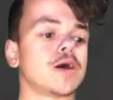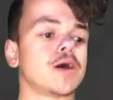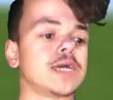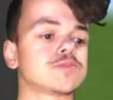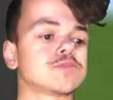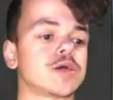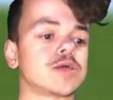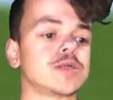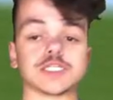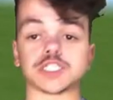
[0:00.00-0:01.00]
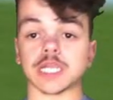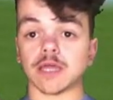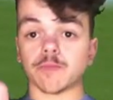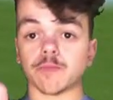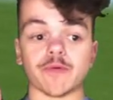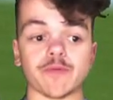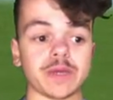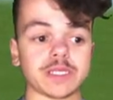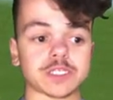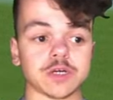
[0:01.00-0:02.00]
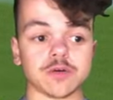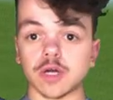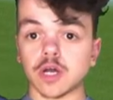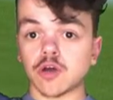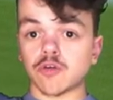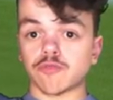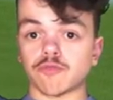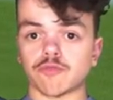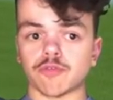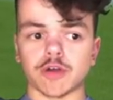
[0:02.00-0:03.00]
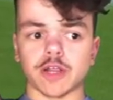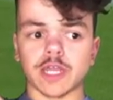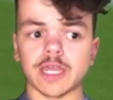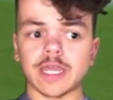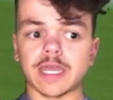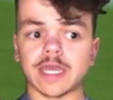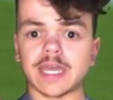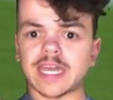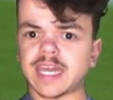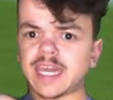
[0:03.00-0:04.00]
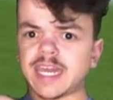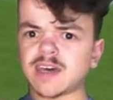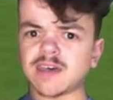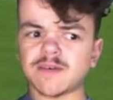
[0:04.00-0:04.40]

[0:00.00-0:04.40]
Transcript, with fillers: names are literally at the bottom of me, so right here